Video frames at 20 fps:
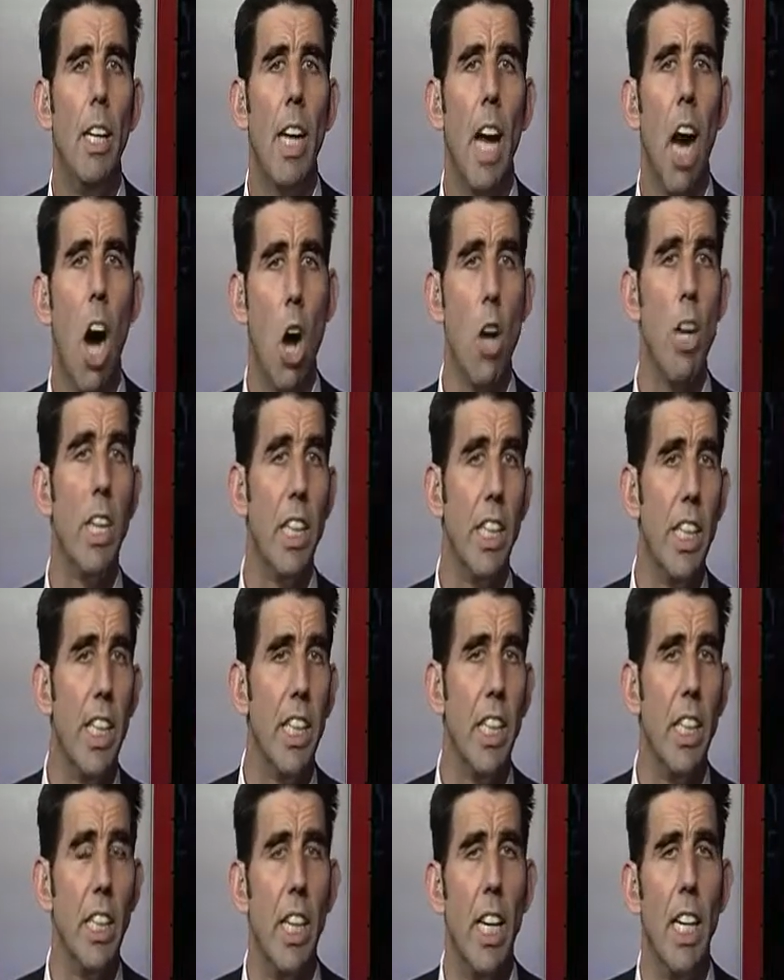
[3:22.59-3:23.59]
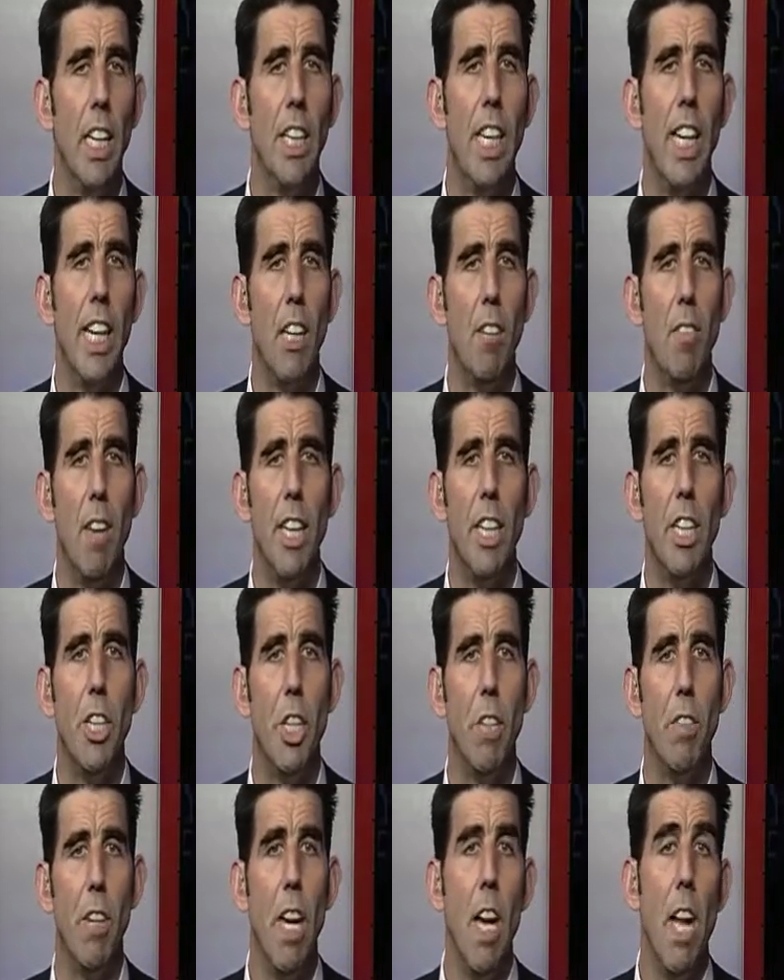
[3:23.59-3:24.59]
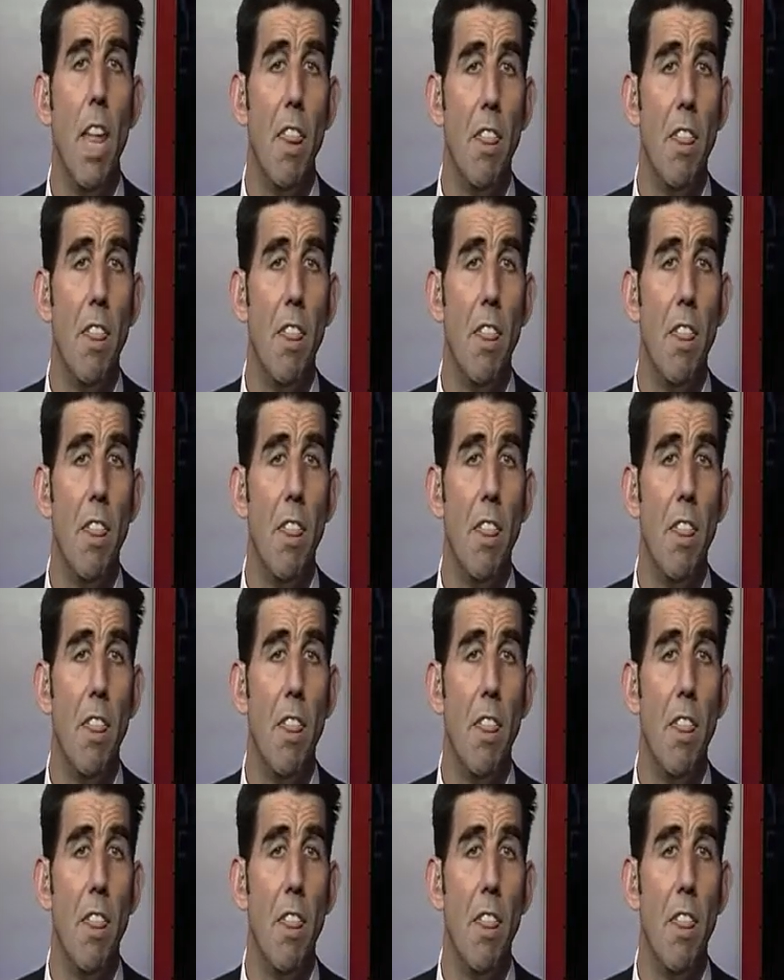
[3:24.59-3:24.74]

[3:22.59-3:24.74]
harness this and take advantage of it.